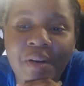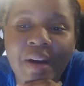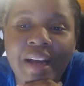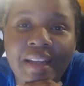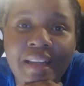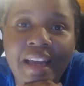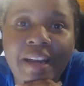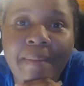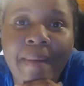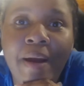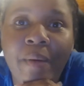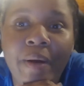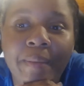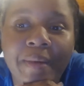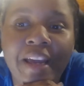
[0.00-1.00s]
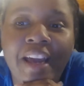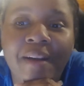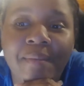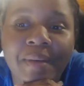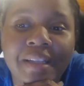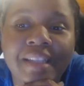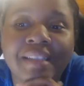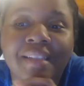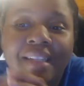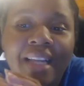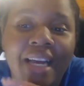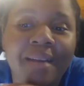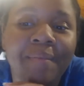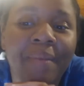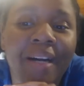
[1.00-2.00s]
I like my webcam, but this
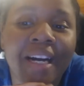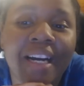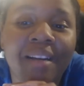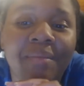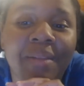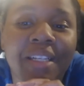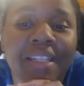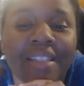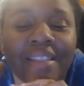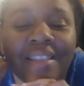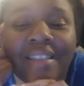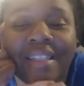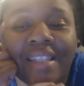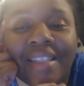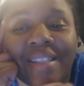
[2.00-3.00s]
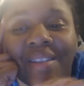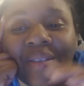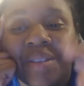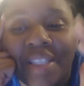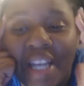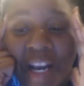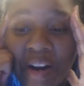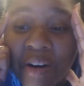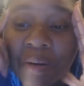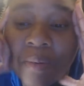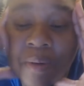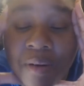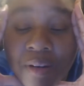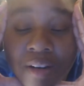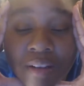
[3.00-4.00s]
light behind me is just so
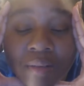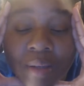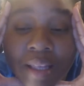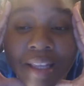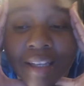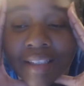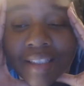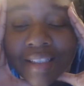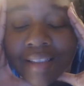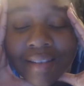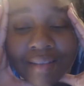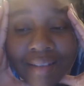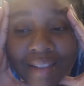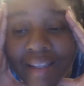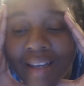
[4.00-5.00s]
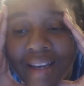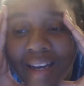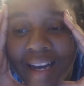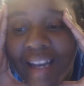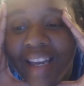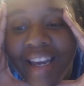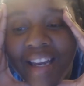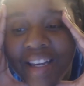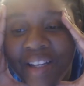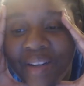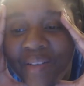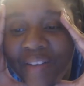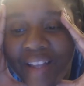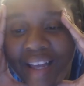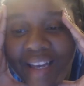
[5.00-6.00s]
terrible. It just, I can't get
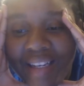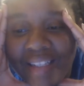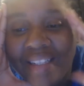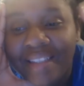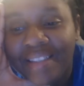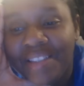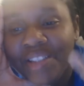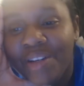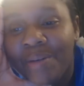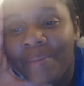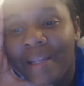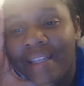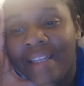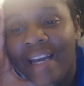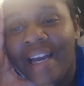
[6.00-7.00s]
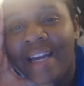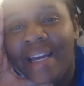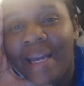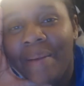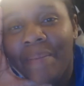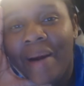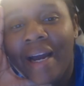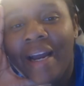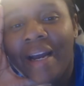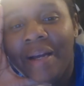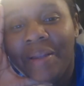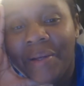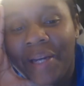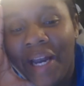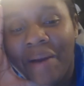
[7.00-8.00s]
over that. It doesn't show up like that in my
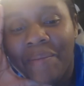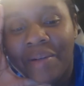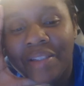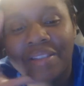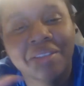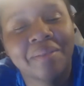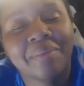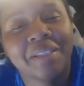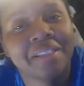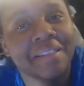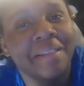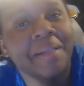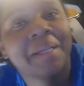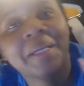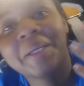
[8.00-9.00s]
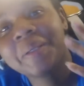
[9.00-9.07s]
other camera, so I'm just like,